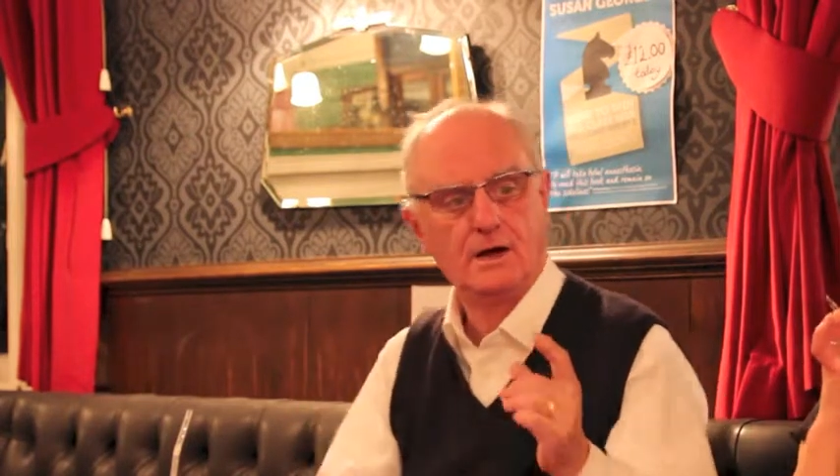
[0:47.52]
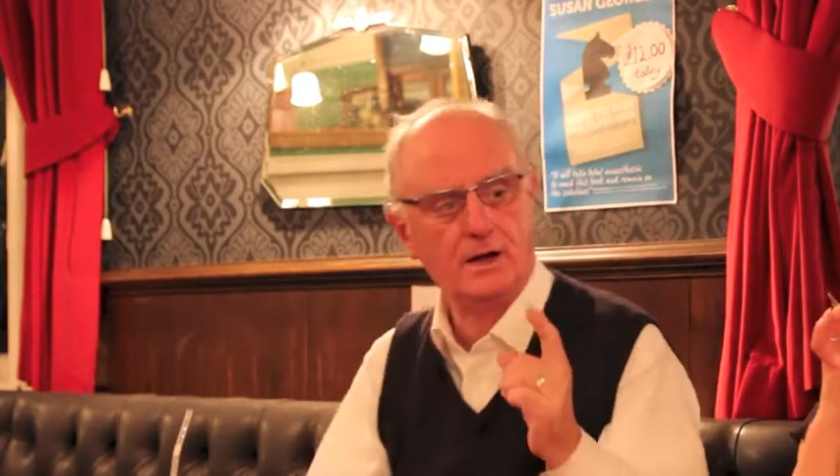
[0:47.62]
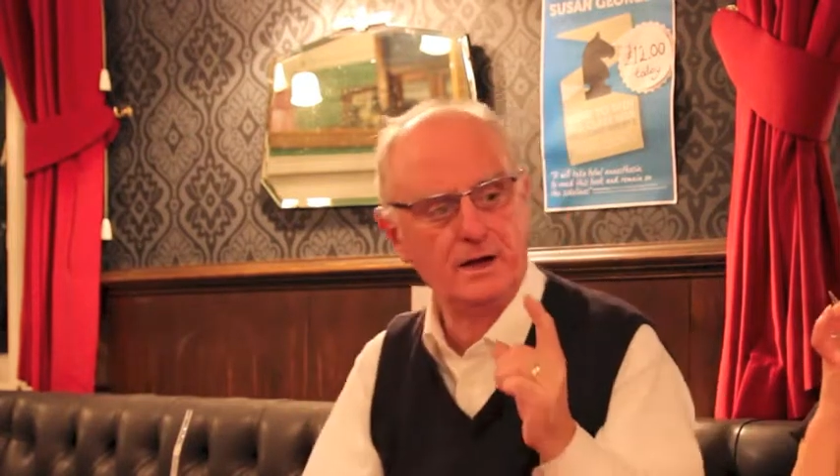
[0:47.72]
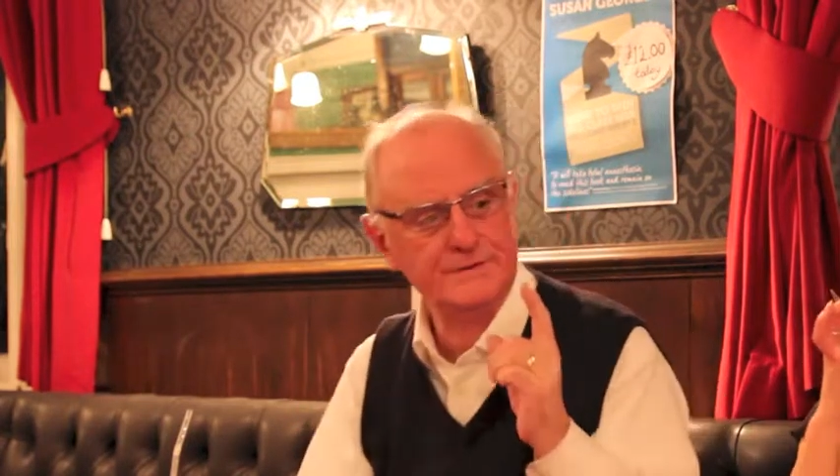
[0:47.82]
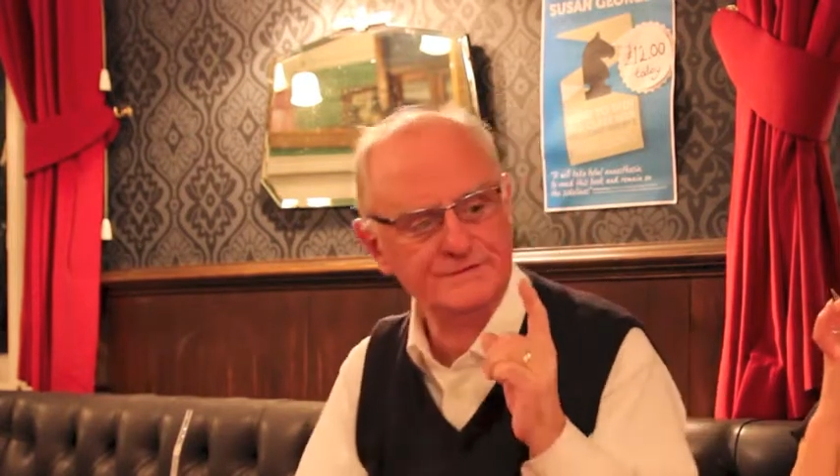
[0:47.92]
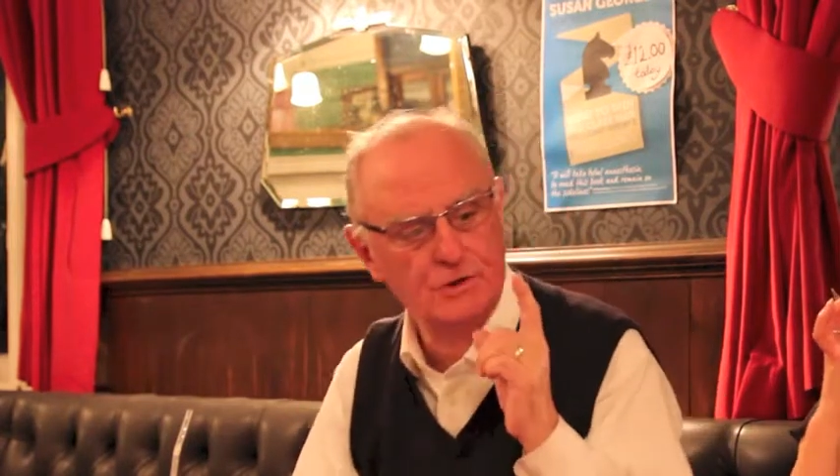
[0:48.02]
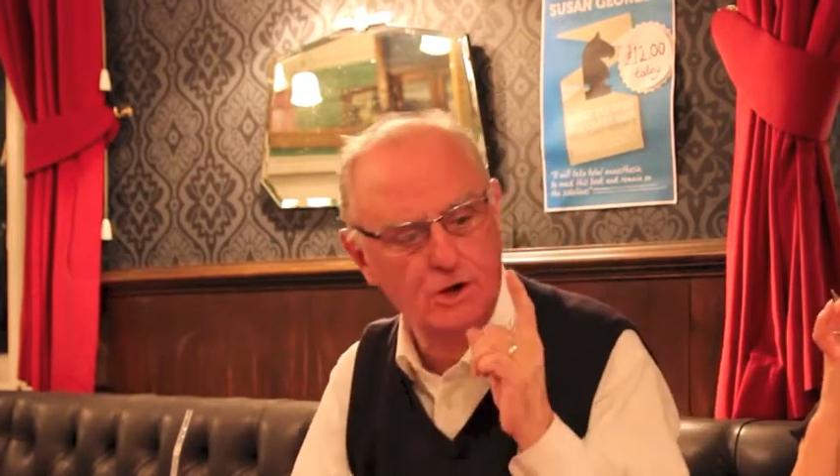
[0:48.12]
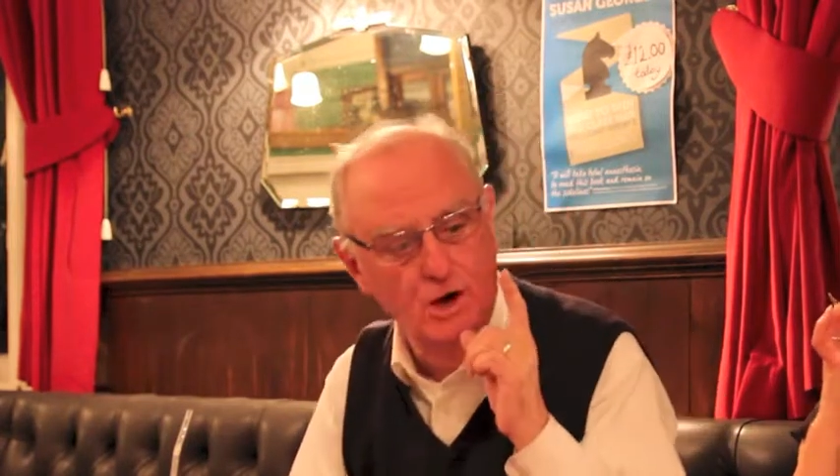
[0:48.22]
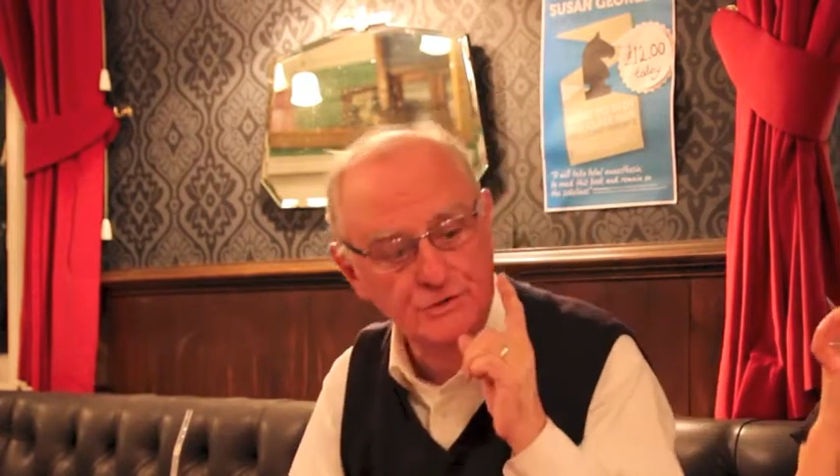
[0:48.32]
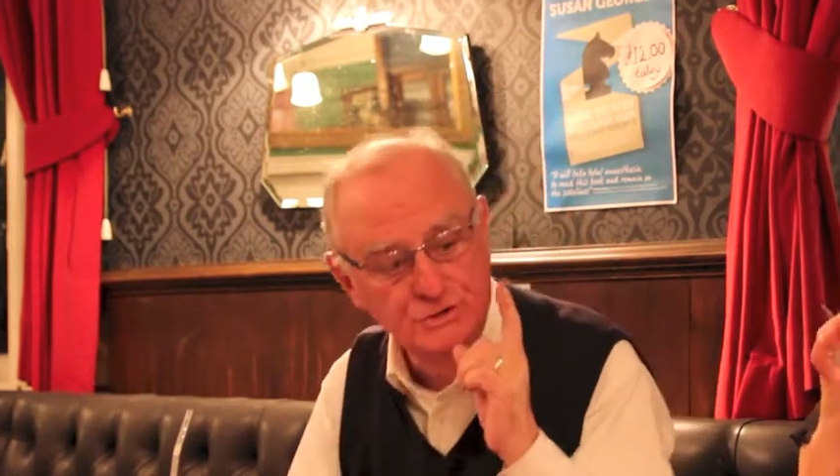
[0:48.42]
class
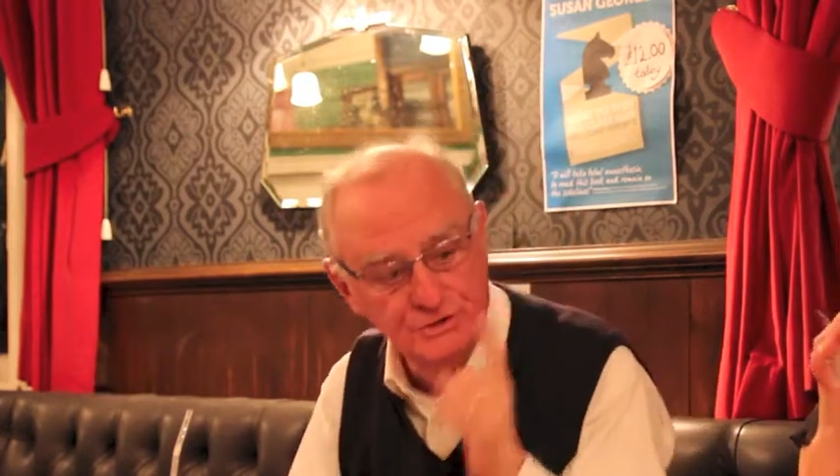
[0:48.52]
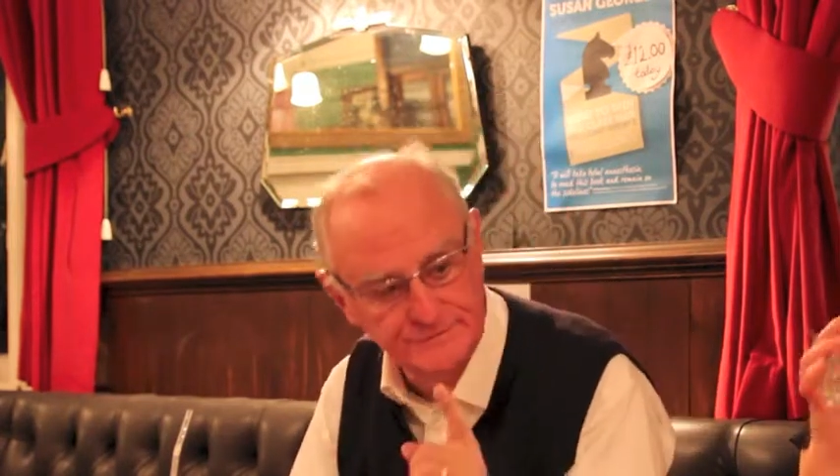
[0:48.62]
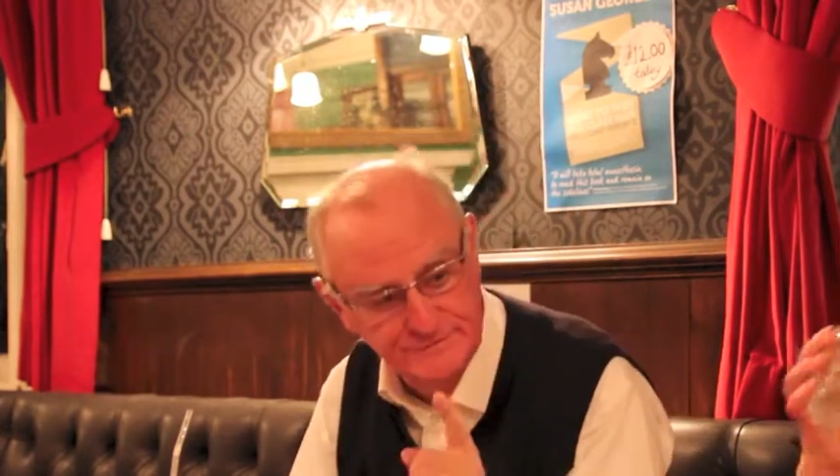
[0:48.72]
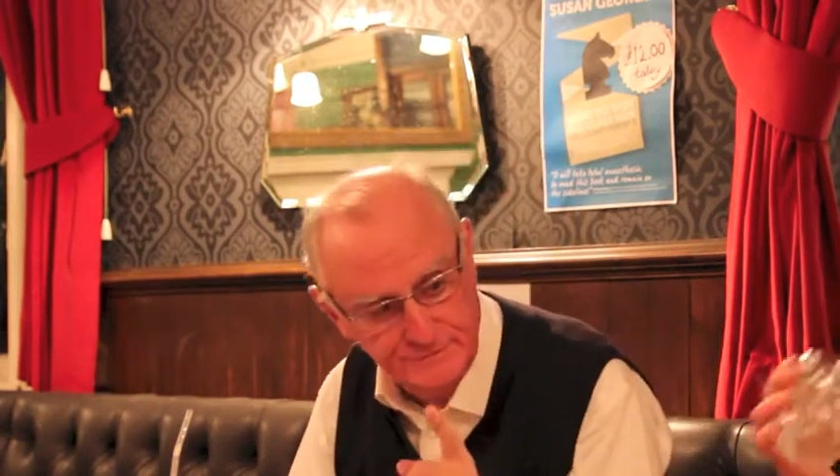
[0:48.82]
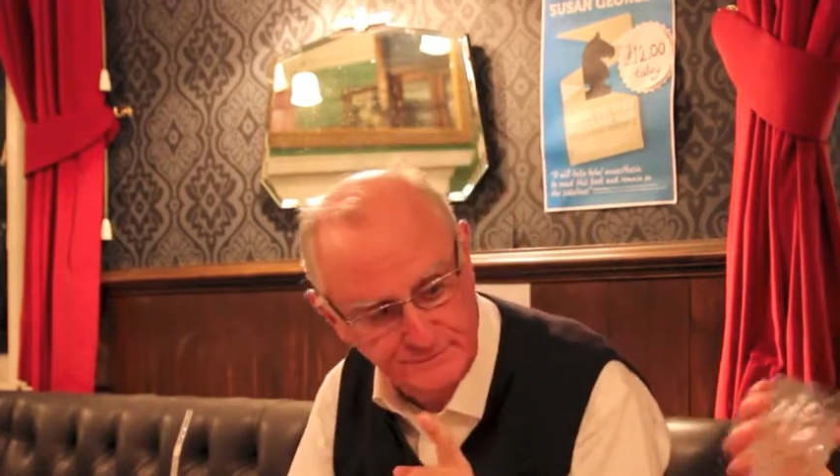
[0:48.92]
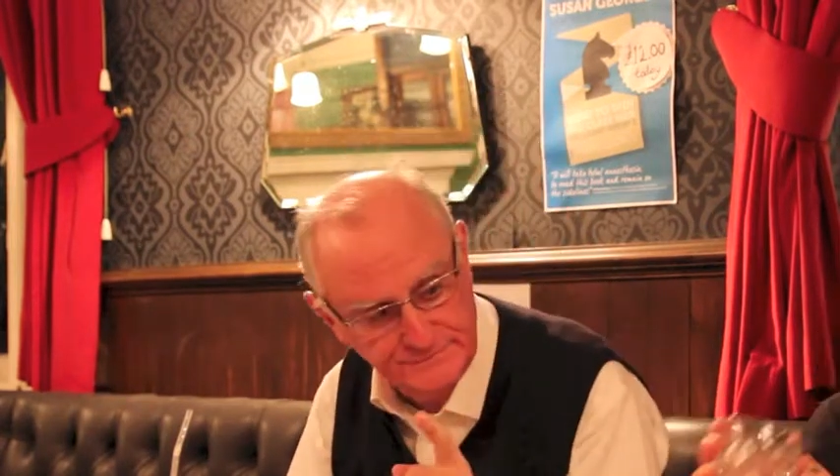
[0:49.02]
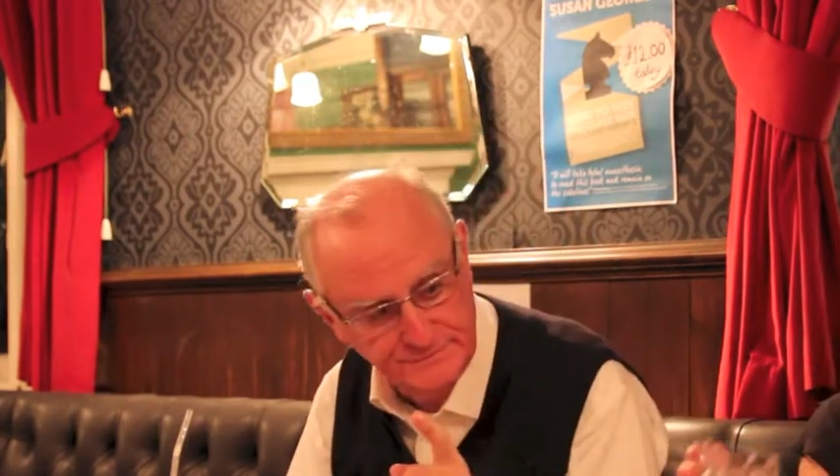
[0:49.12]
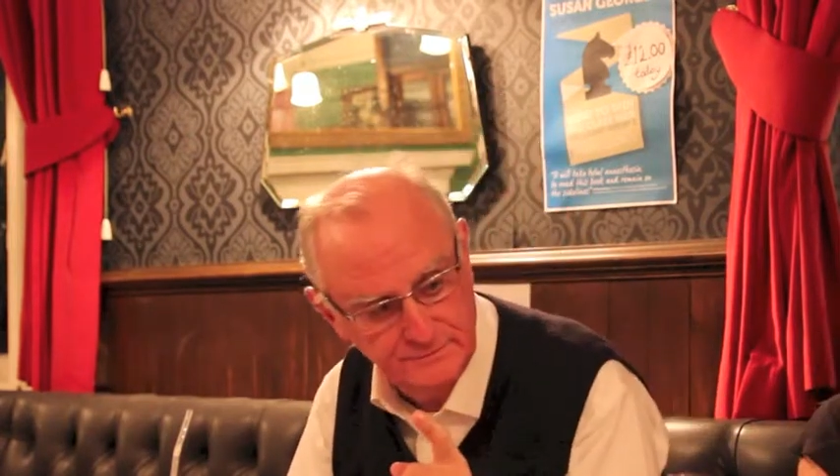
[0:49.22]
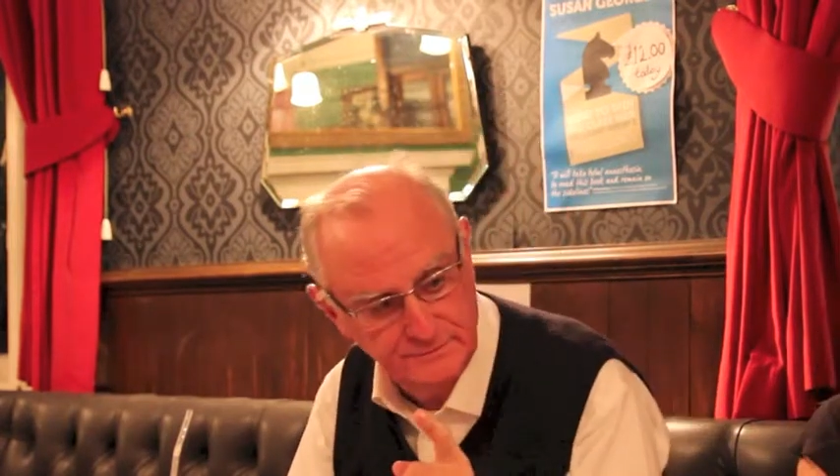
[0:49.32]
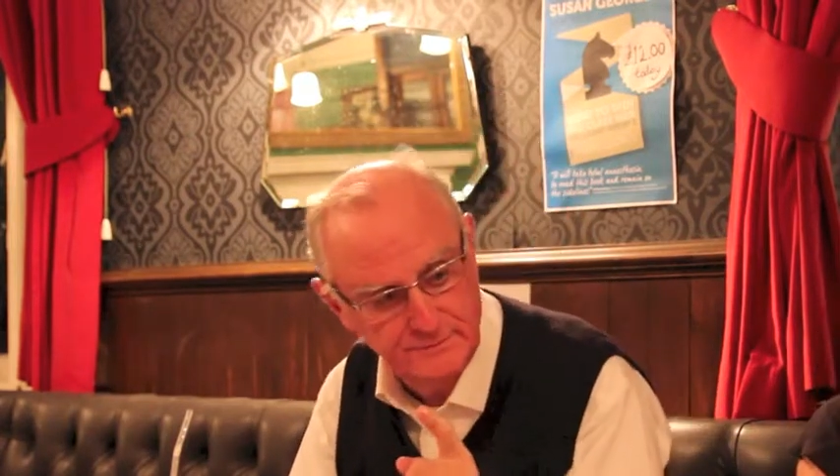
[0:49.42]
consciousness